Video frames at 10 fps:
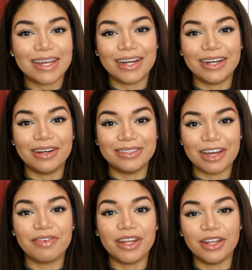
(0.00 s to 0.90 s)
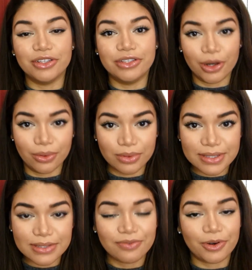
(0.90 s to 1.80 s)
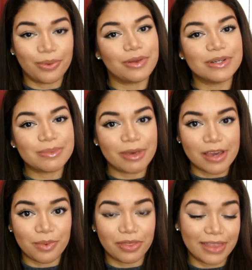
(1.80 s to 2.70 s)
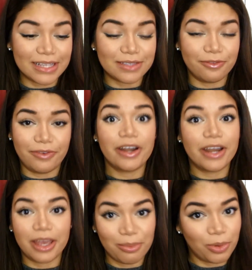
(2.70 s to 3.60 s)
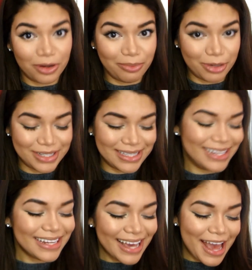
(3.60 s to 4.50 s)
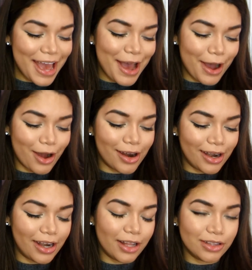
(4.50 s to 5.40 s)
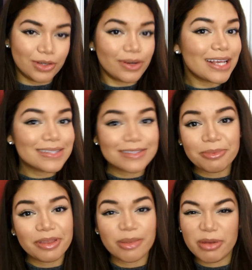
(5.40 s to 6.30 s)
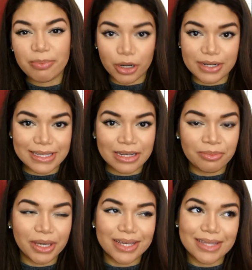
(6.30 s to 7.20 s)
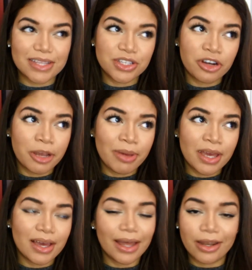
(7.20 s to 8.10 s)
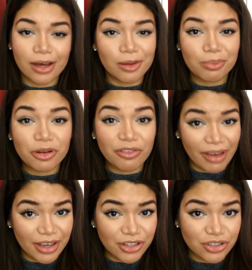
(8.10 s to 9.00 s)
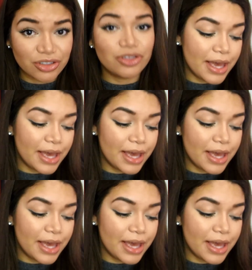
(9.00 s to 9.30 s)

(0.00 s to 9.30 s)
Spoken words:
that are definite don'ts for when you're speaking with this very important person are: don't ask to meet them in person because that's creepy and unprofesh.